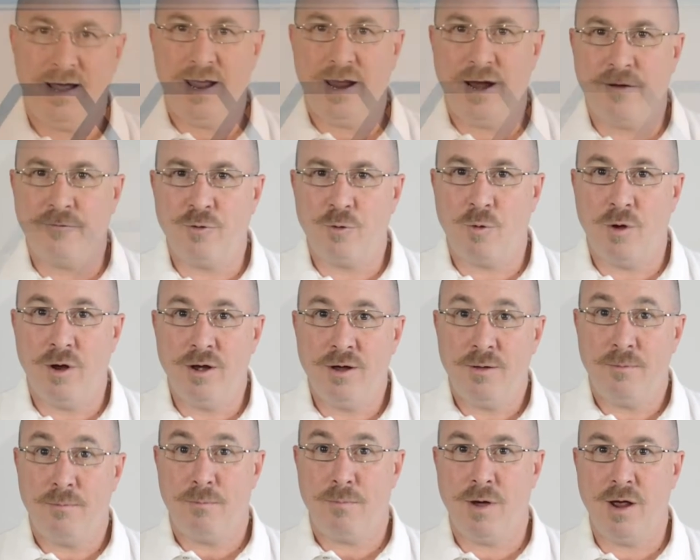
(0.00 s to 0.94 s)
Hey everyone,
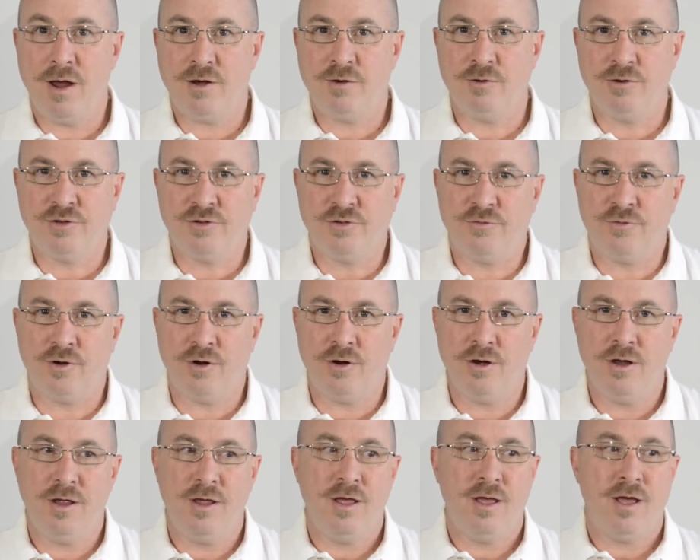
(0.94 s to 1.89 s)
Mike
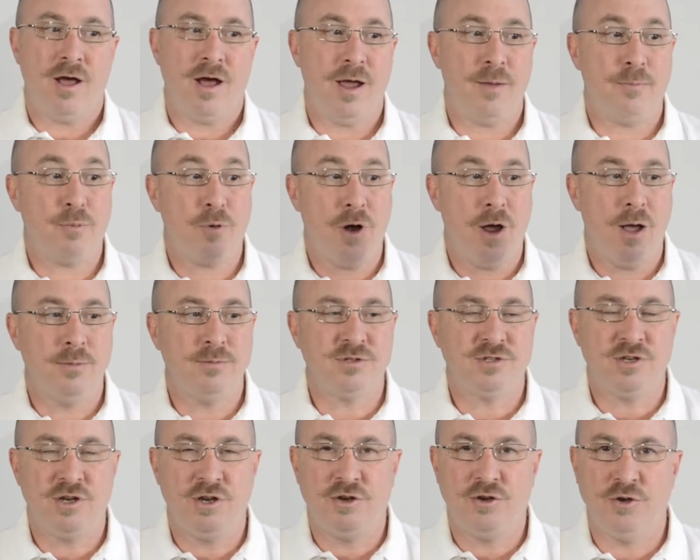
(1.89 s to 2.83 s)
Christopher. I
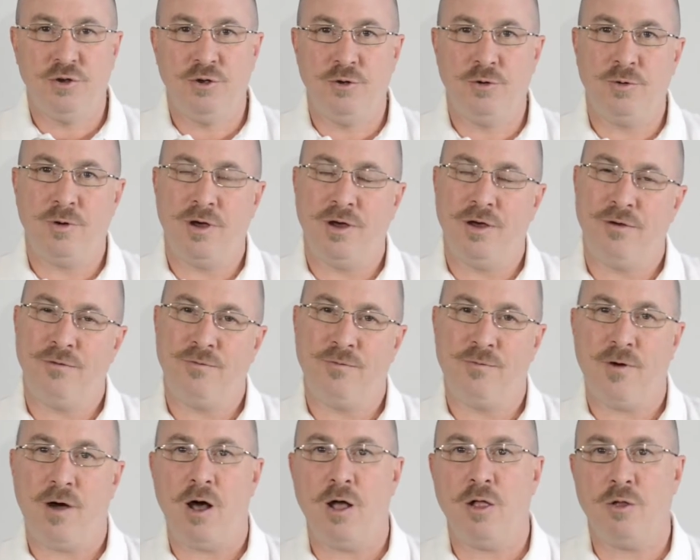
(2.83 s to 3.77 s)
promised to do a
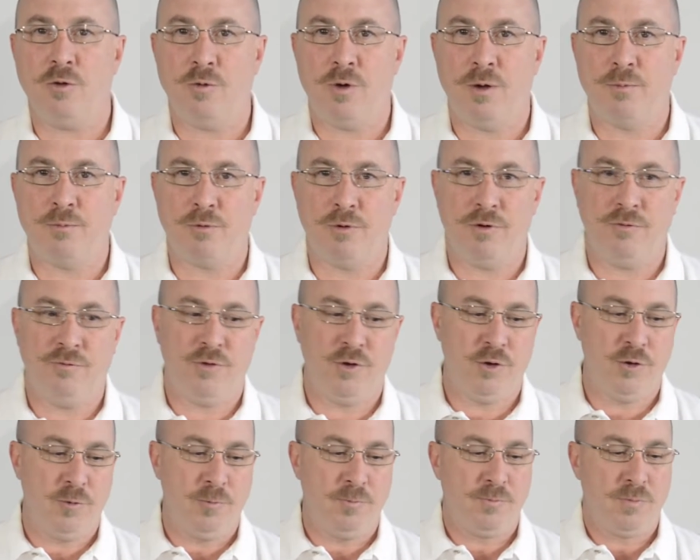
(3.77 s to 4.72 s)
follow-up
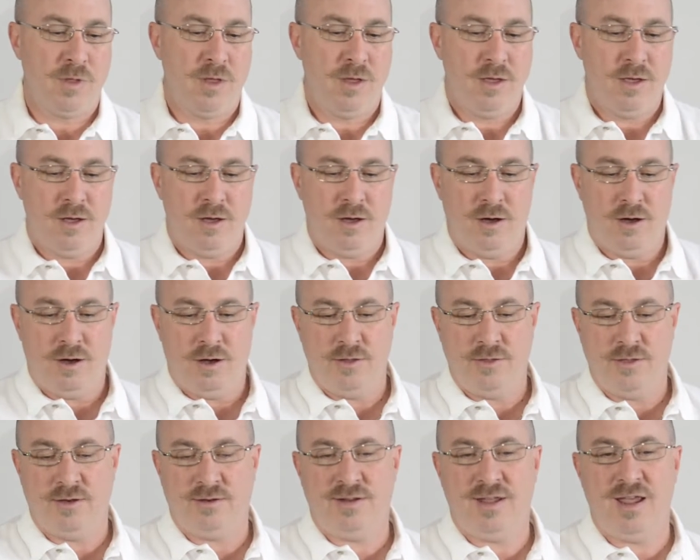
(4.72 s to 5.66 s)
review
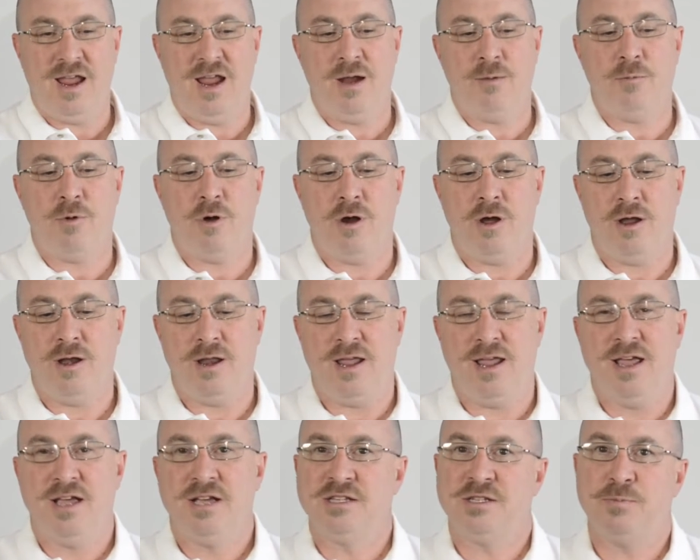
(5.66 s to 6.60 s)
on the Tamron
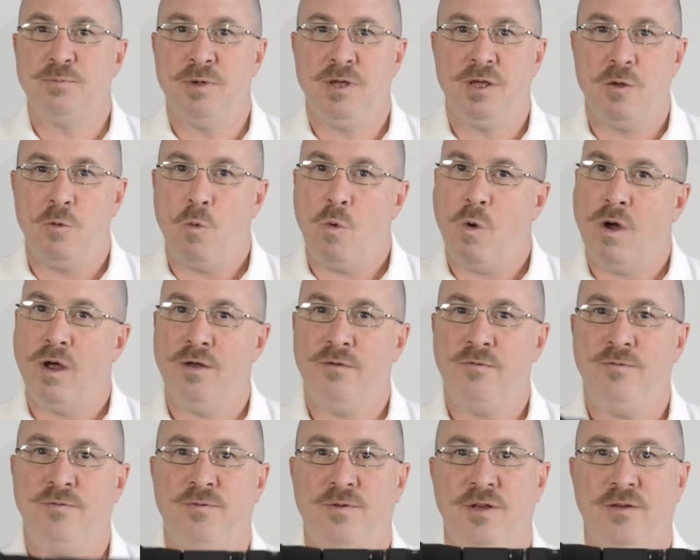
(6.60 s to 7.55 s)

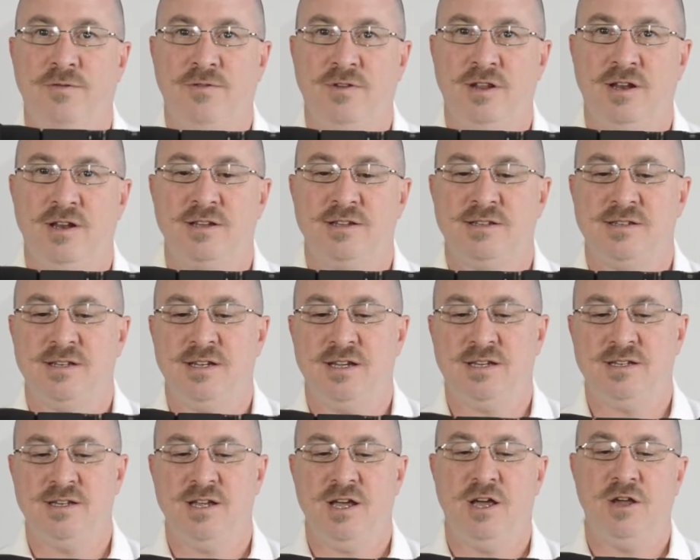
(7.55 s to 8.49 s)

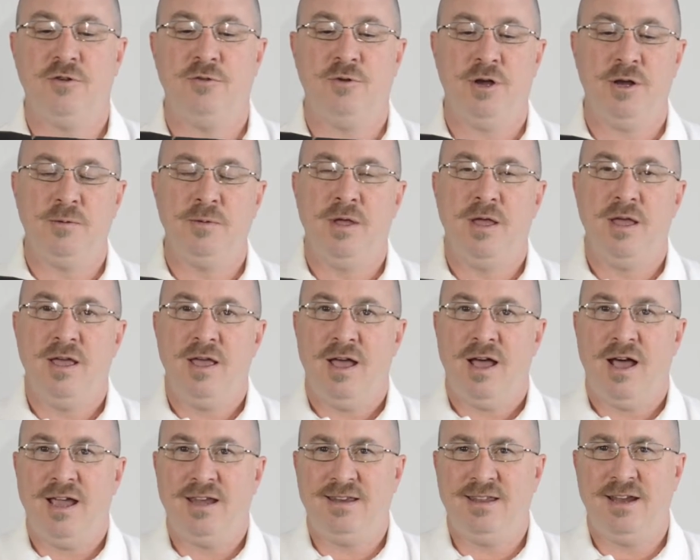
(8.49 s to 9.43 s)
SP150-600.
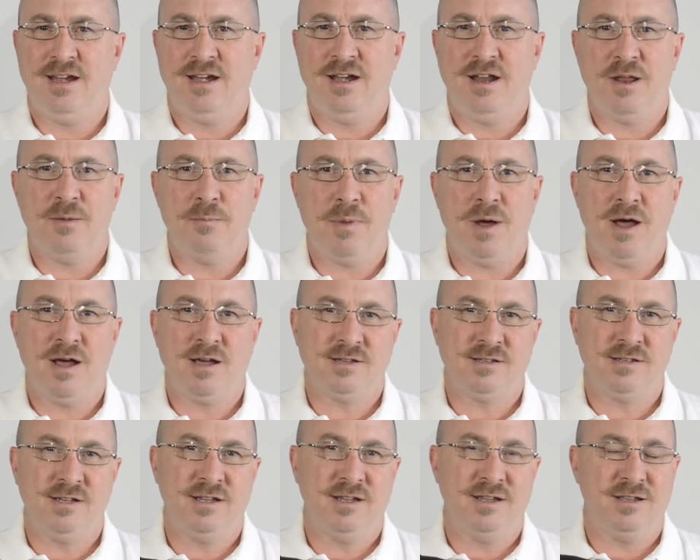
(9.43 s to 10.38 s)
I did an
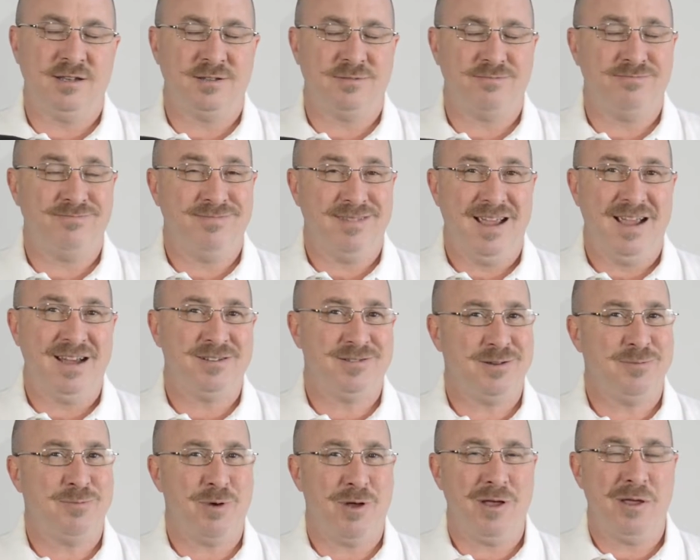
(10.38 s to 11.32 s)
unboxing. It's
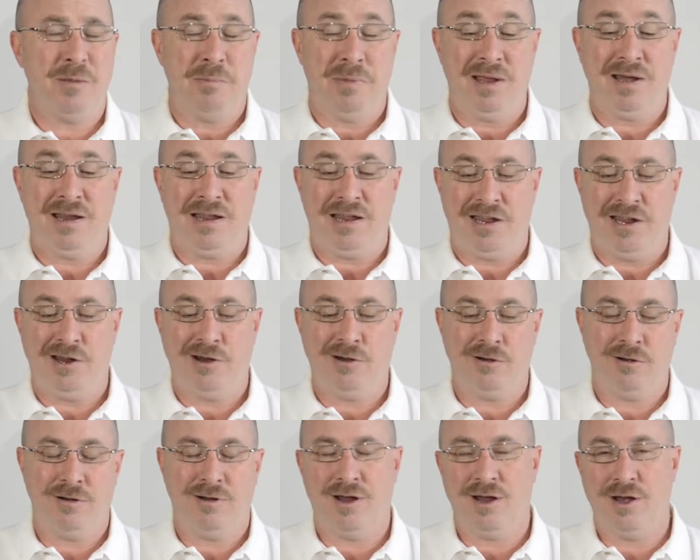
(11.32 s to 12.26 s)
actually probably been a
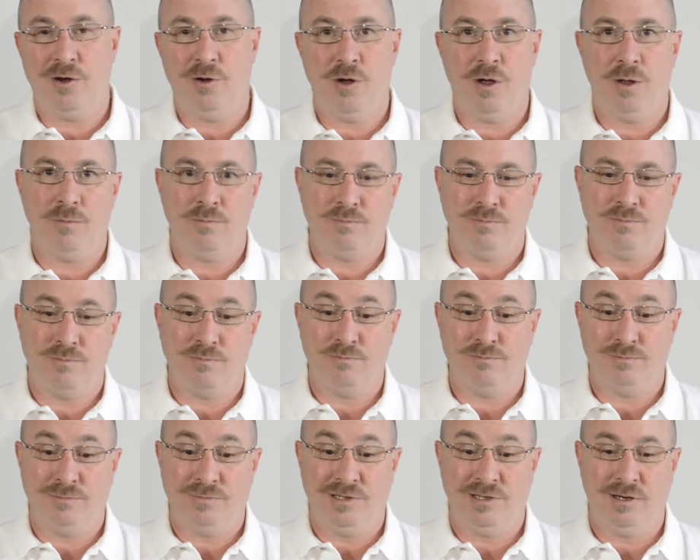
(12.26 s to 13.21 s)
year. I know I'm a
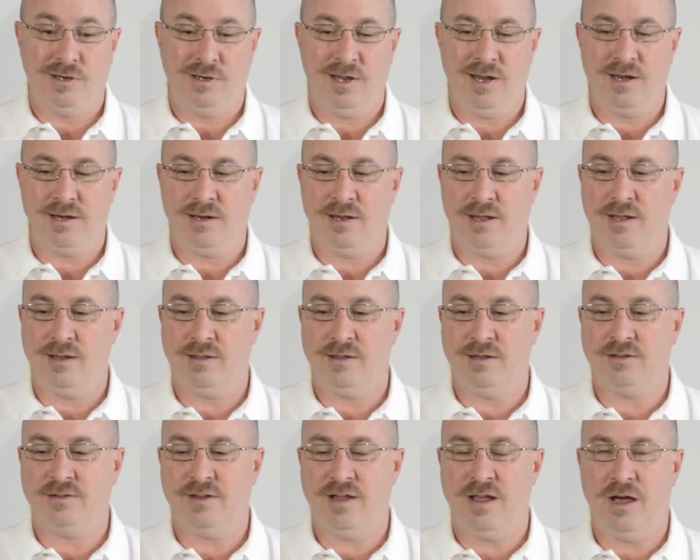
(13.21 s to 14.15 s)
little late in getting
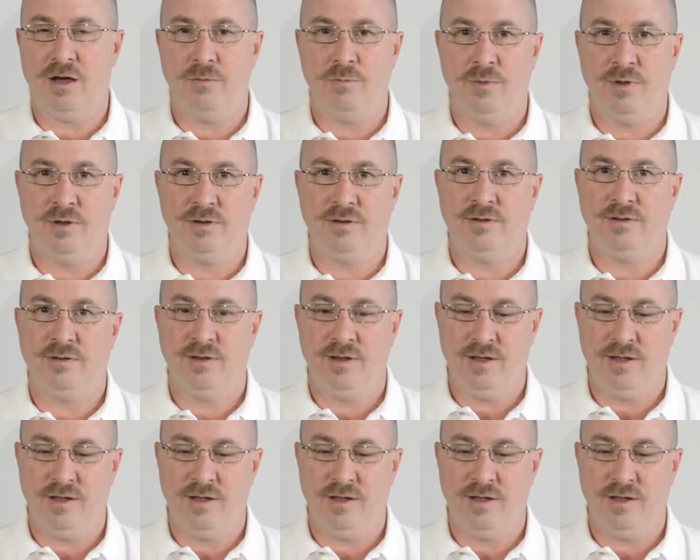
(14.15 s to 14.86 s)
this out, but